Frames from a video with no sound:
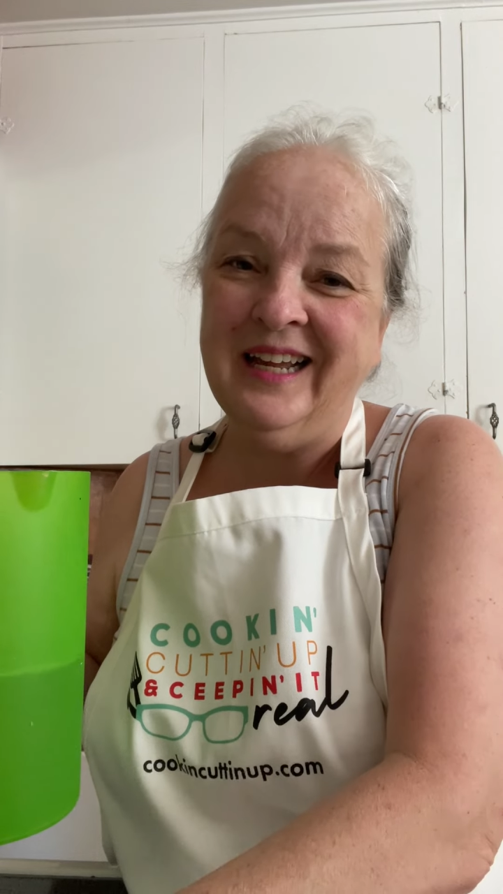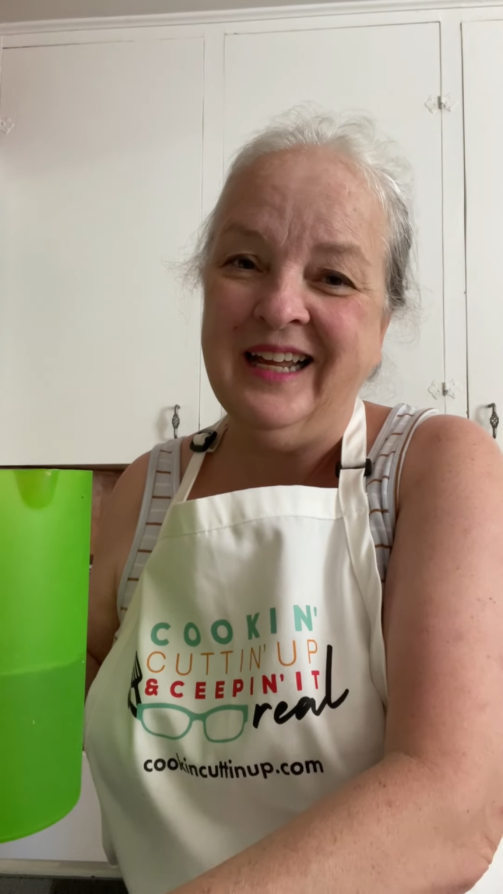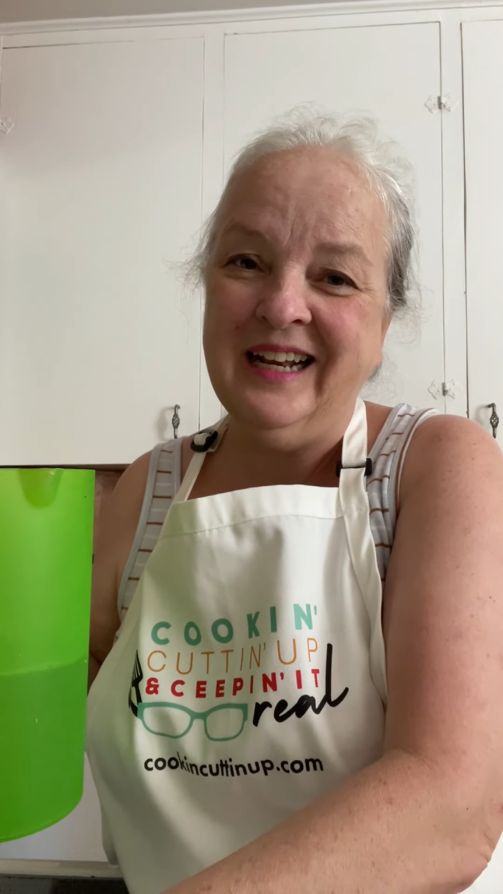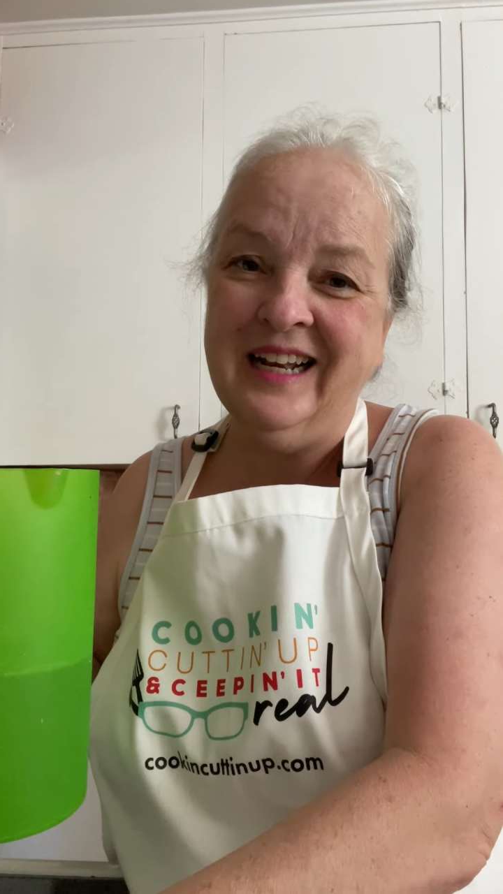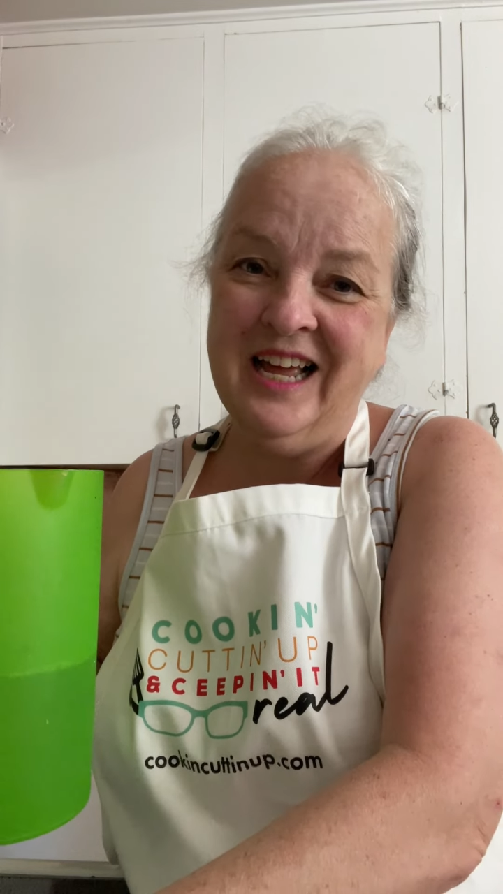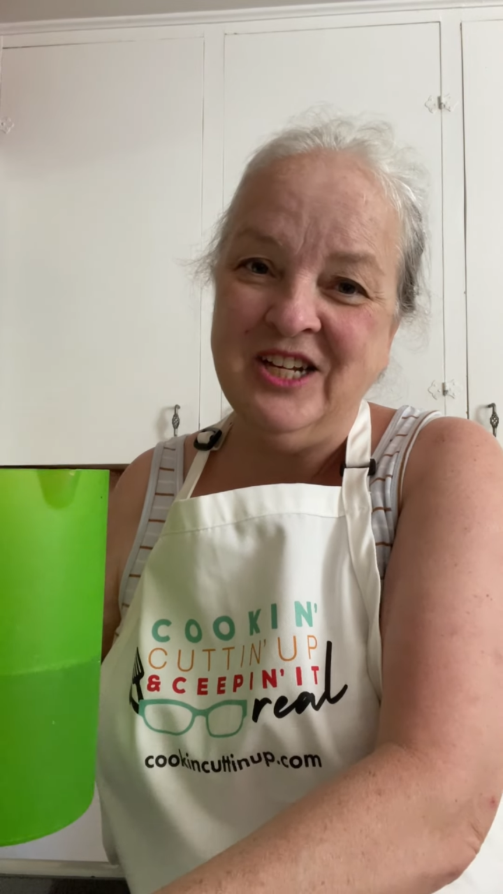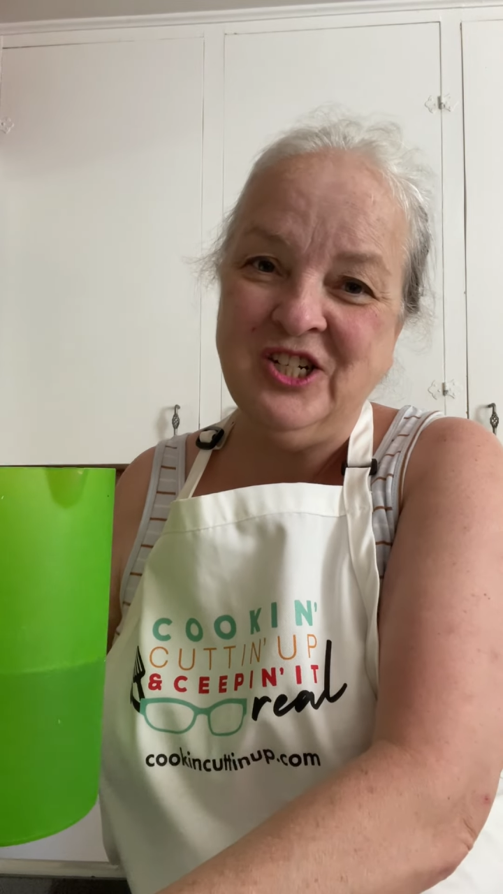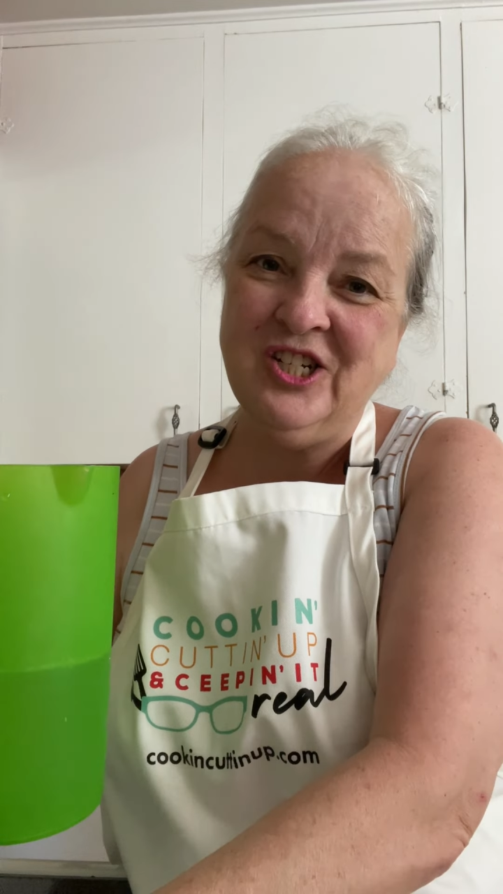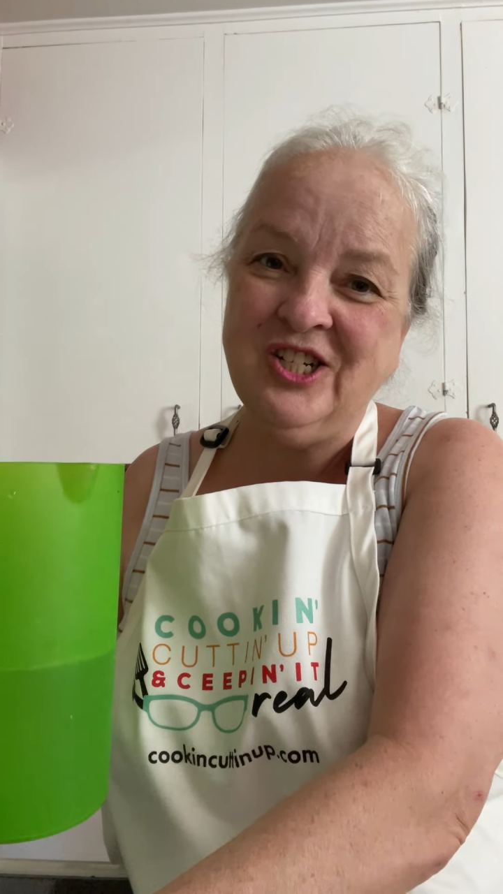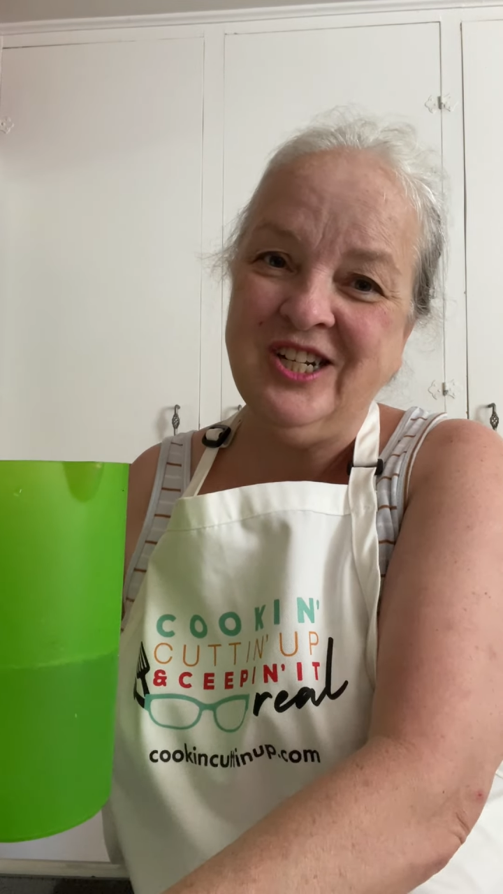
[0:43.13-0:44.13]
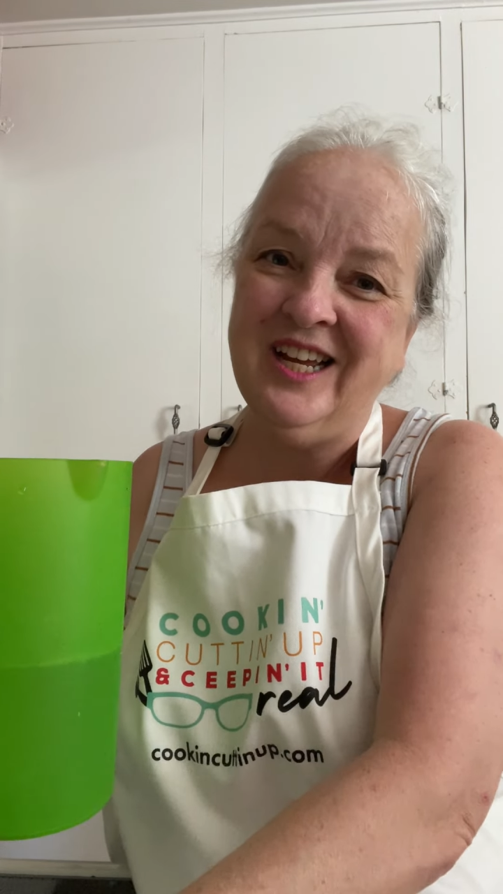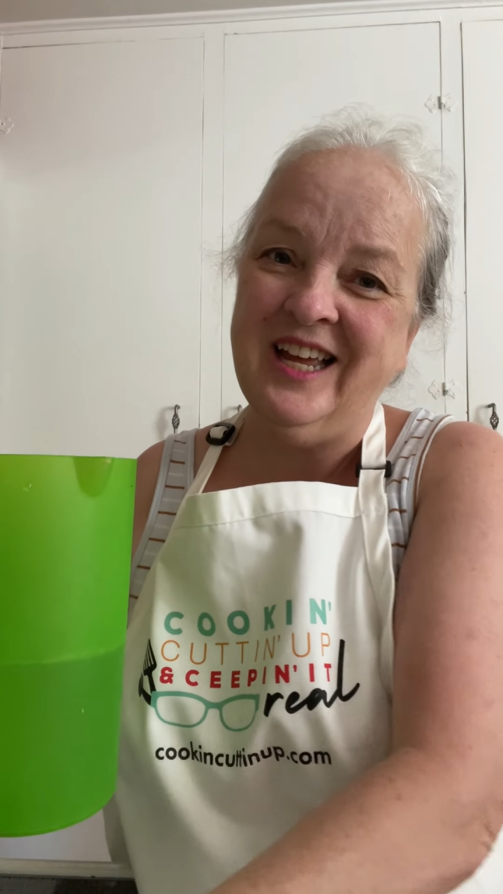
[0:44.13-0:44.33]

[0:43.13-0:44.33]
and lush